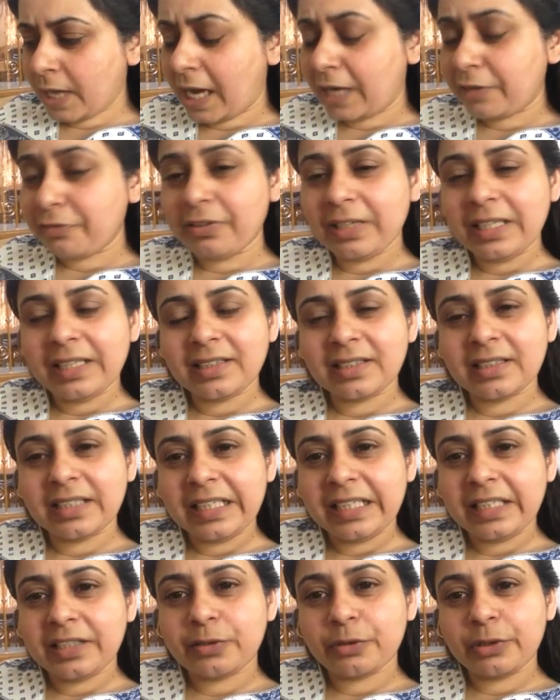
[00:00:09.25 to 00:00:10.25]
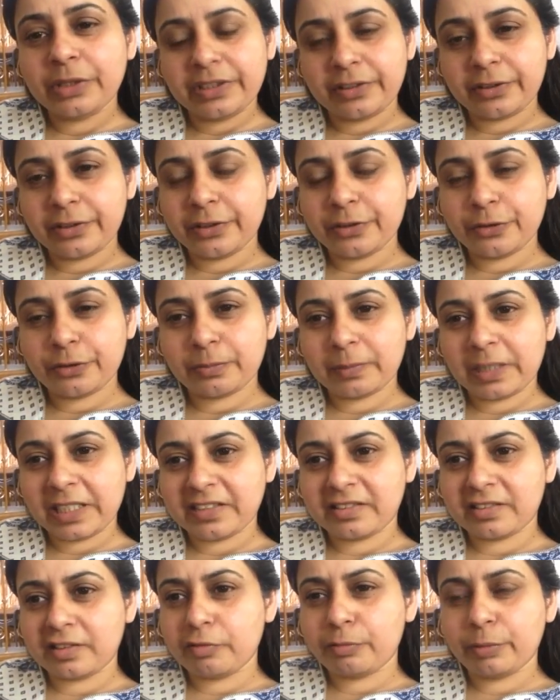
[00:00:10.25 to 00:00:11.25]
I feel the need to introduce
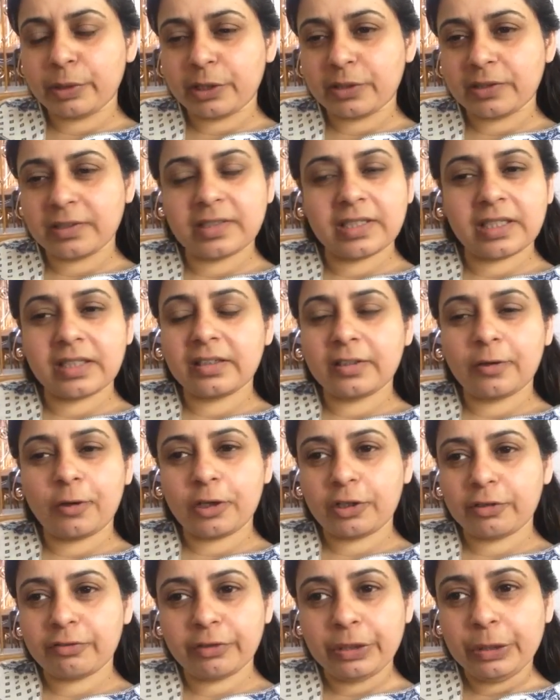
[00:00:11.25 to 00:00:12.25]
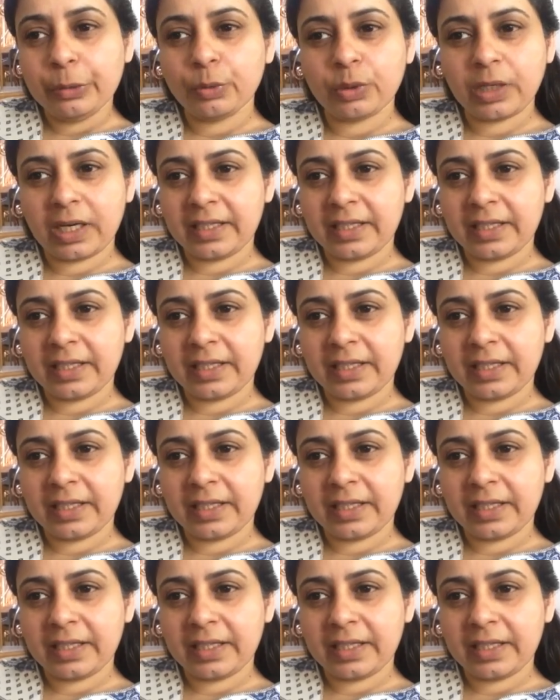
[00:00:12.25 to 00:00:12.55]
myself because there are a lot of new